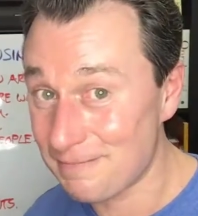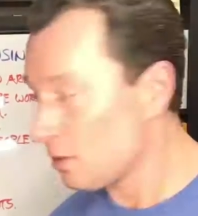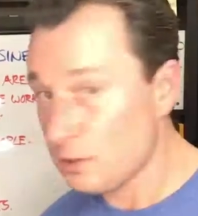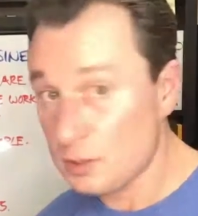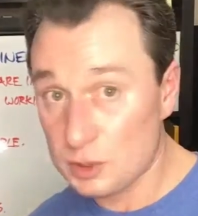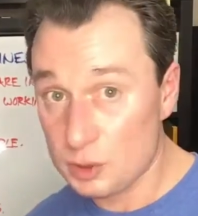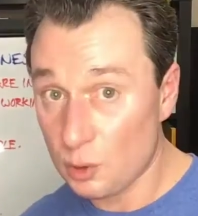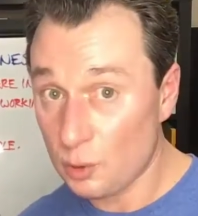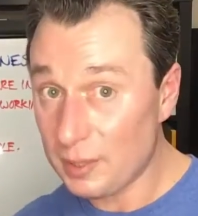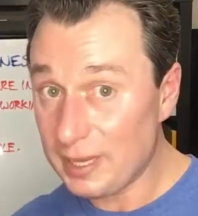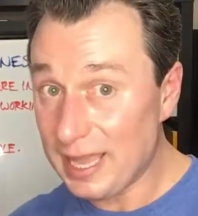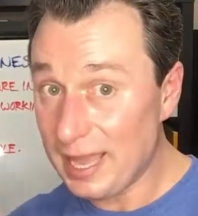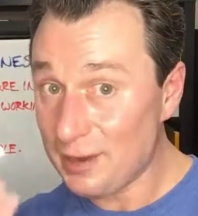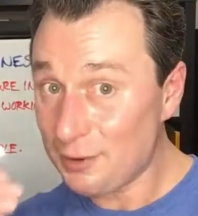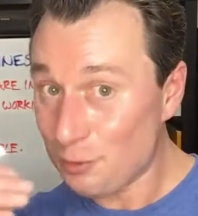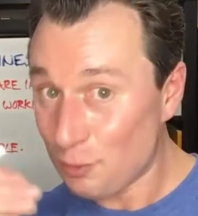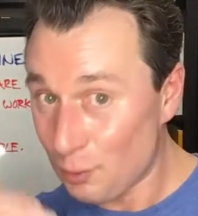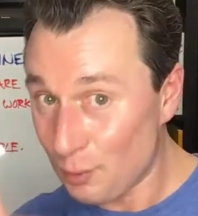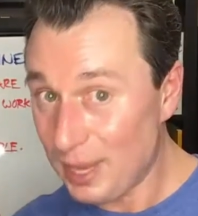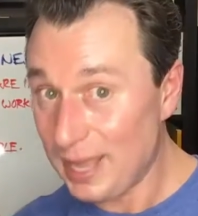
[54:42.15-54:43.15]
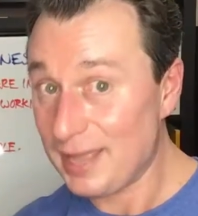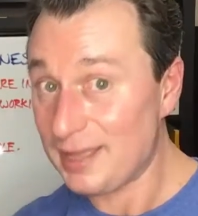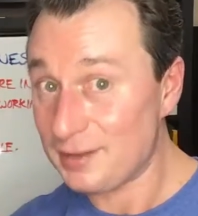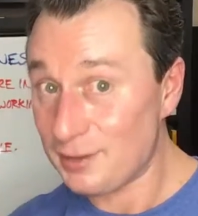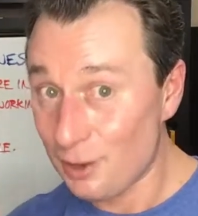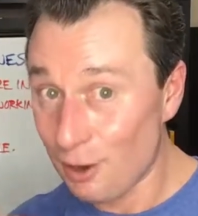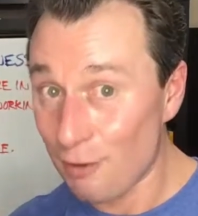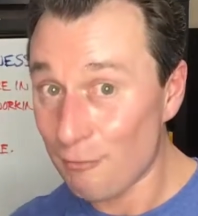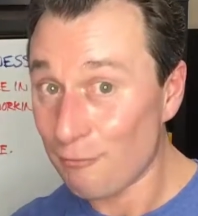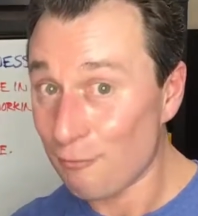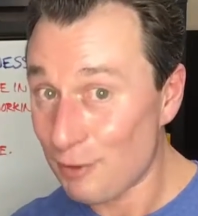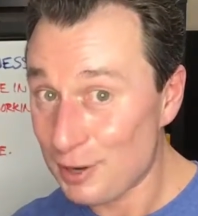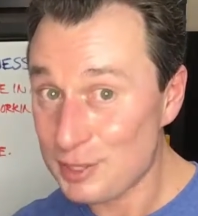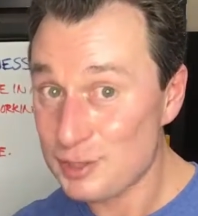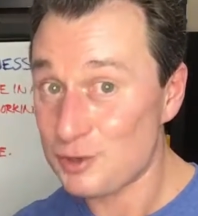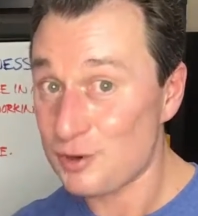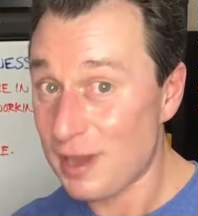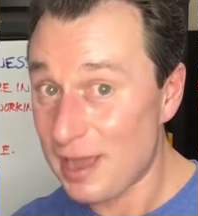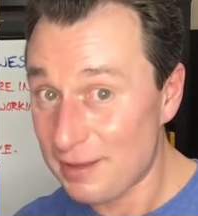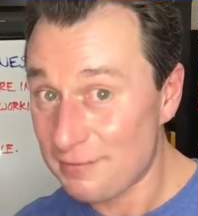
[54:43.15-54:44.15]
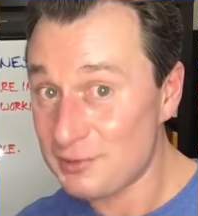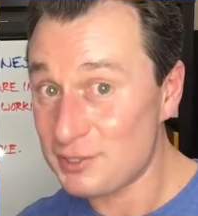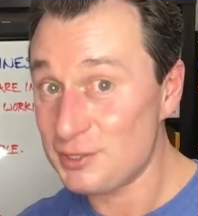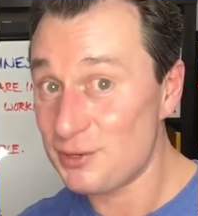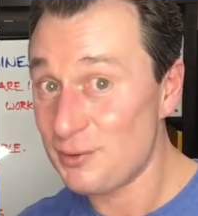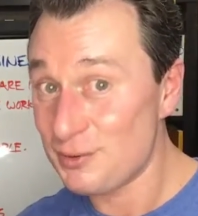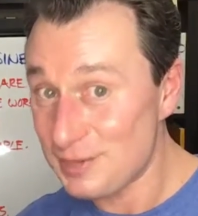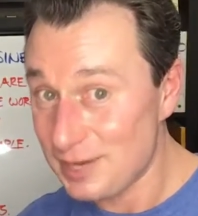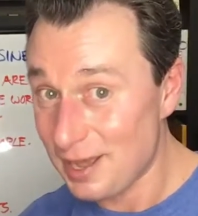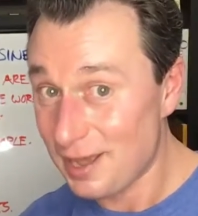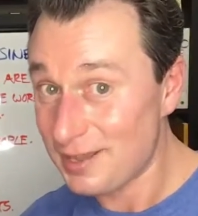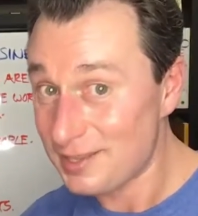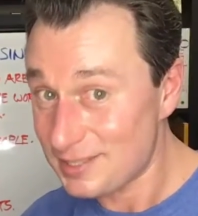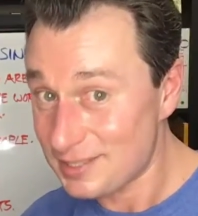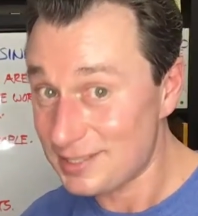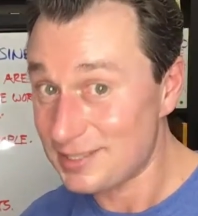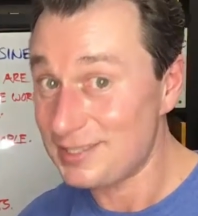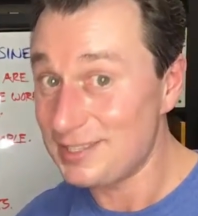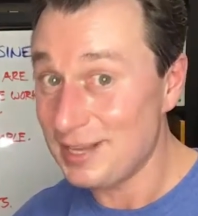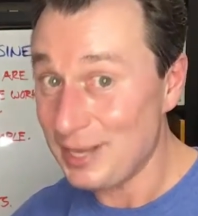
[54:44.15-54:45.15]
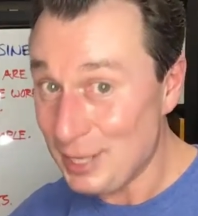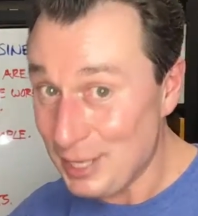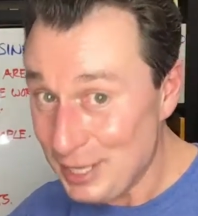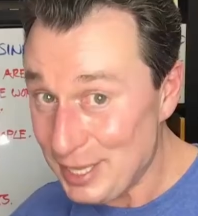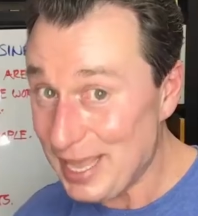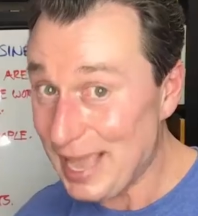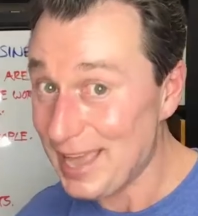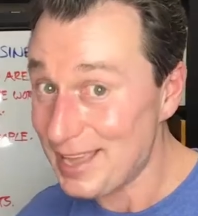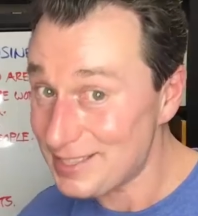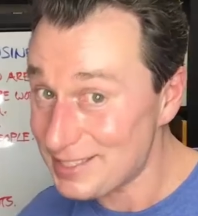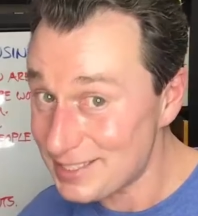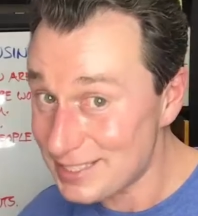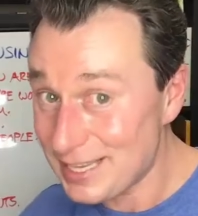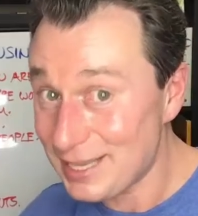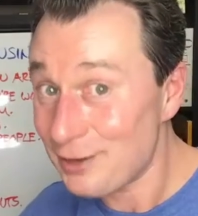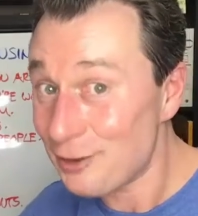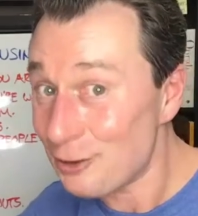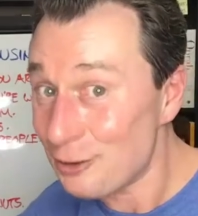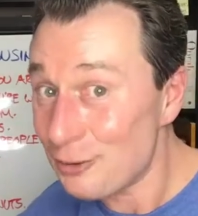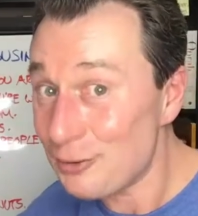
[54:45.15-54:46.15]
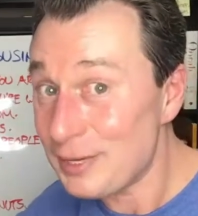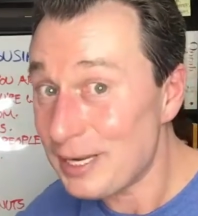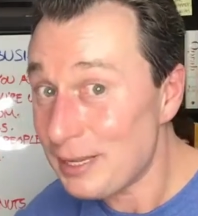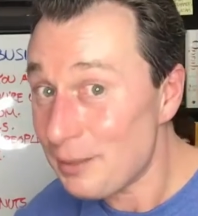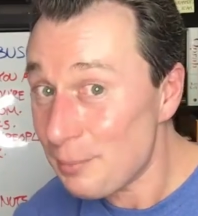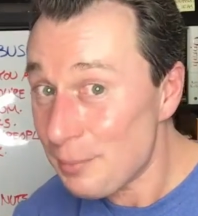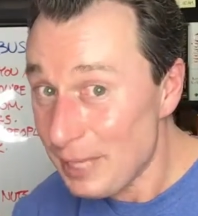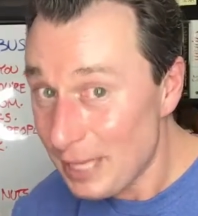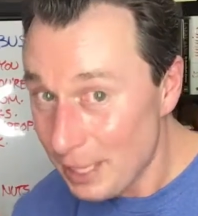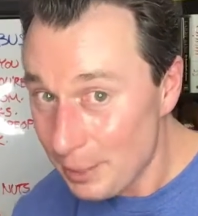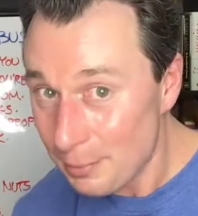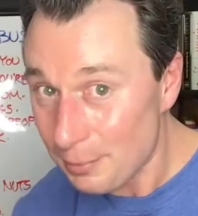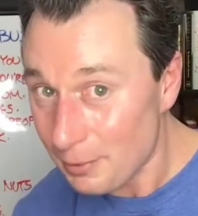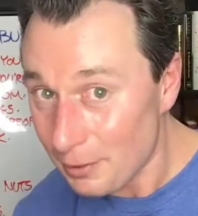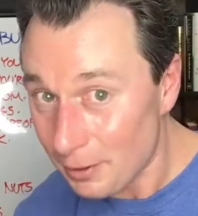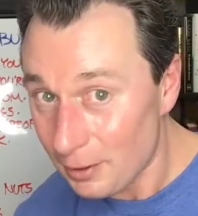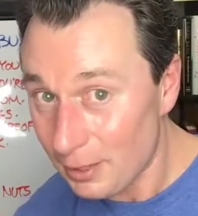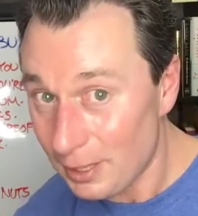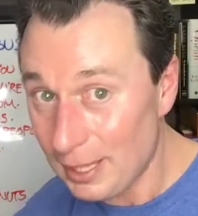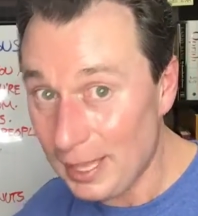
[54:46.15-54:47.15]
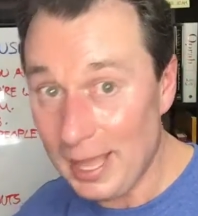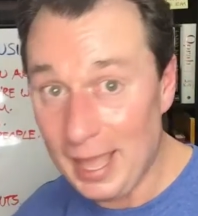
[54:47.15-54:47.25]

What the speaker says: So get rid of what drives you nuts, yes, including people,